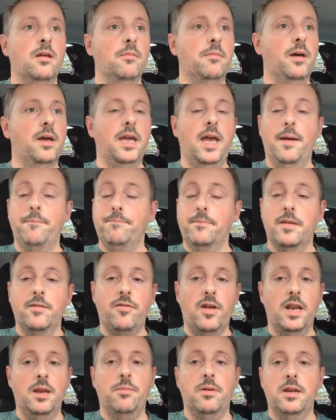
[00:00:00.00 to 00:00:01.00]
But yeah, if
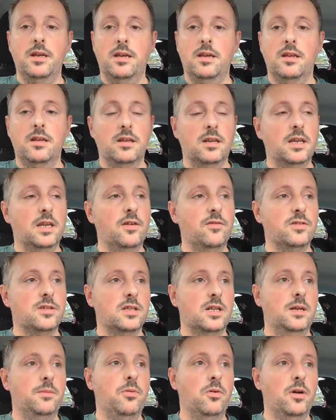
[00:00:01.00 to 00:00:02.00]
anybody can give us
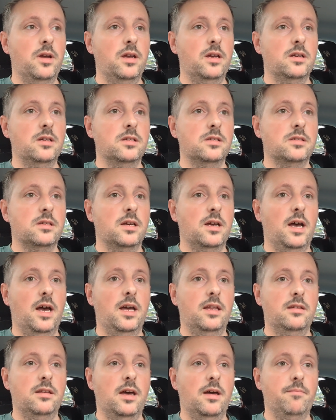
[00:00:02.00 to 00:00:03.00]
any pointers
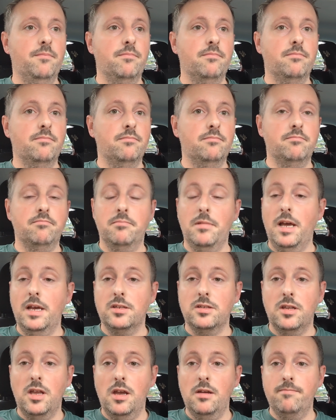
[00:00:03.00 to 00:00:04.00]
and let
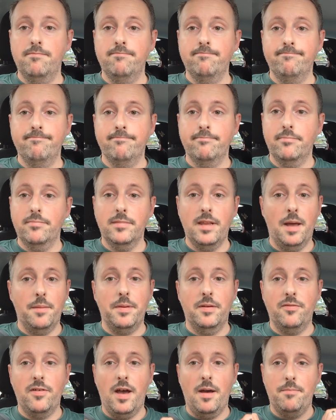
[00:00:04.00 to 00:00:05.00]
us know, that'd
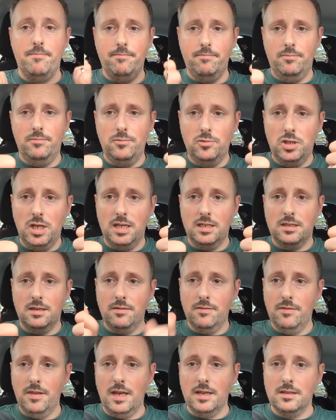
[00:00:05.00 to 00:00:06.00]
be fab. Cheers.
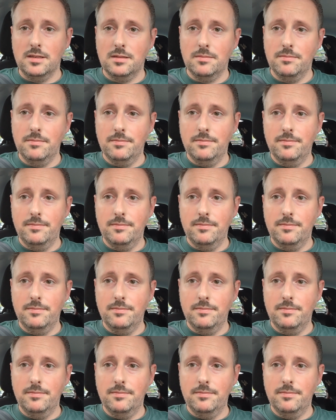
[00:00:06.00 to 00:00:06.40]
Thanks.